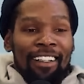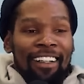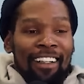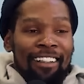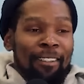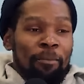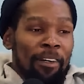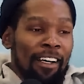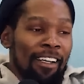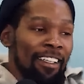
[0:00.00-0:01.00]
Because
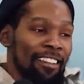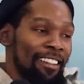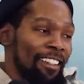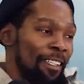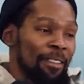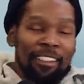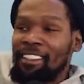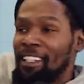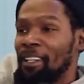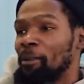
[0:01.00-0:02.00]
LeBron is tough to
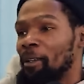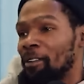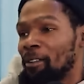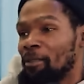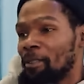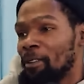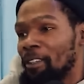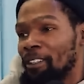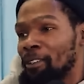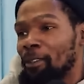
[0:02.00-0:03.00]
deal with on the
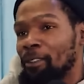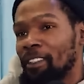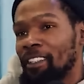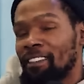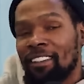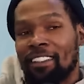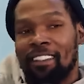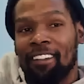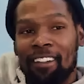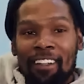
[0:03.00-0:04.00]
floor. So
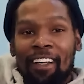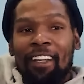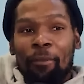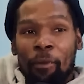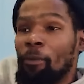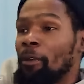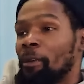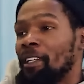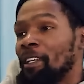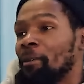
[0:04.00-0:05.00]

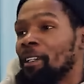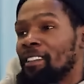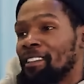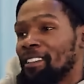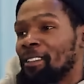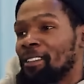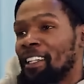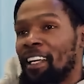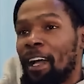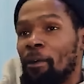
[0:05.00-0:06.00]
we need wins. So,
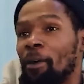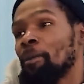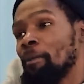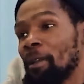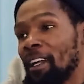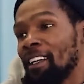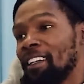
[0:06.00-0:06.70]
like, I want him to play.